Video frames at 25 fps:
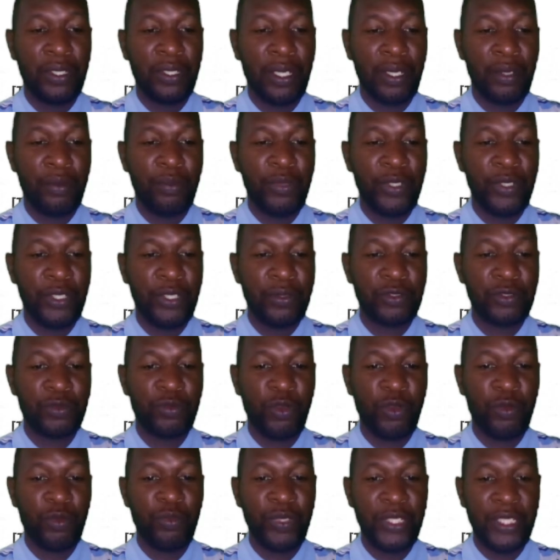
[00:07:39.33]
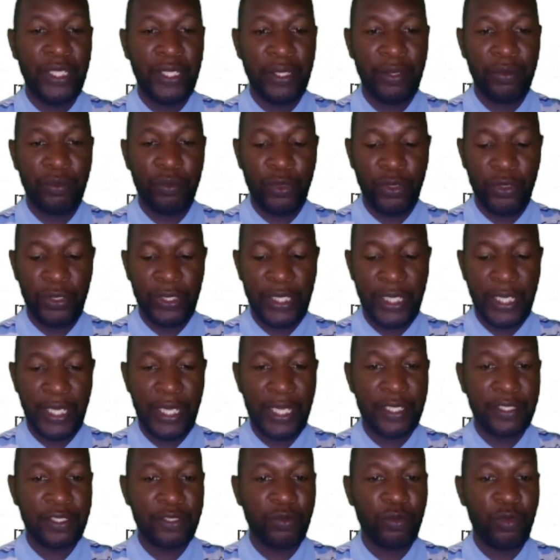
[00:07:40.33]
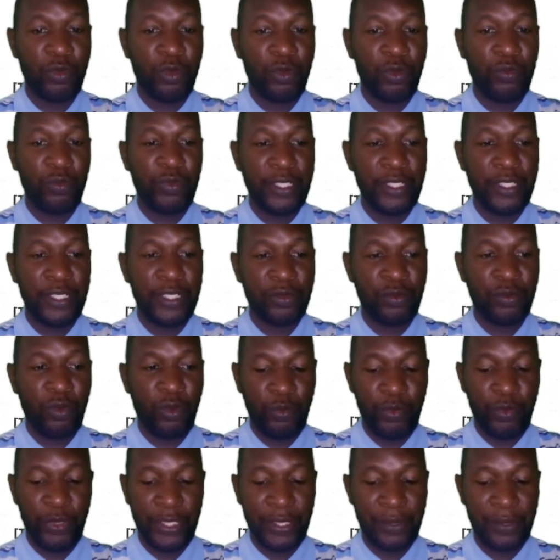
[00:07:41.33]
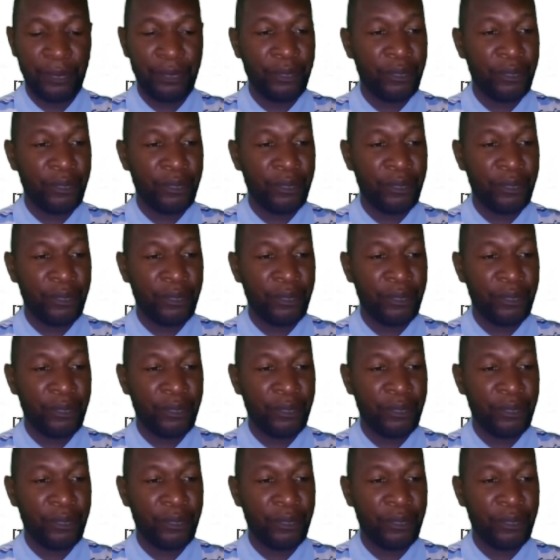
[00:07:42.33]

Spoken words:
B, small b, blonde hair, small b, small b.